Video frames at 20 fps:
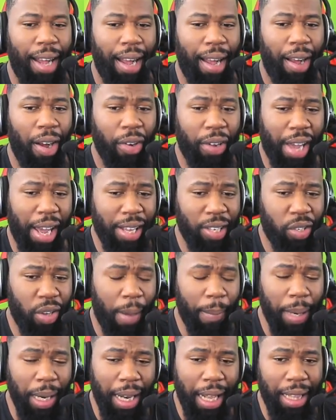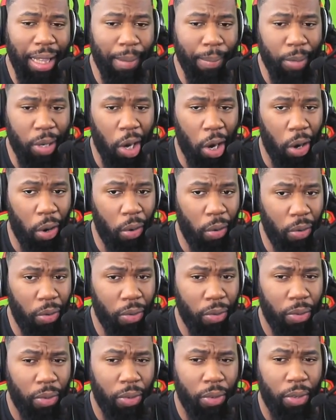Okay, so I'm going to let them go.
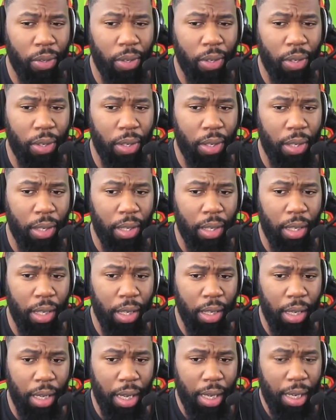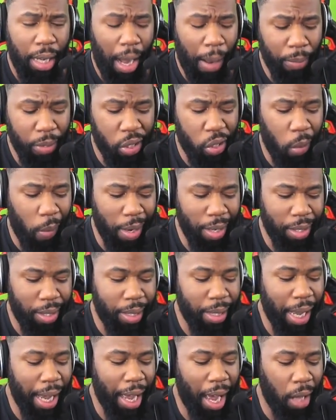I was going to
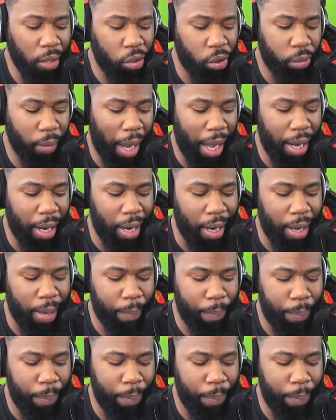say I'll try to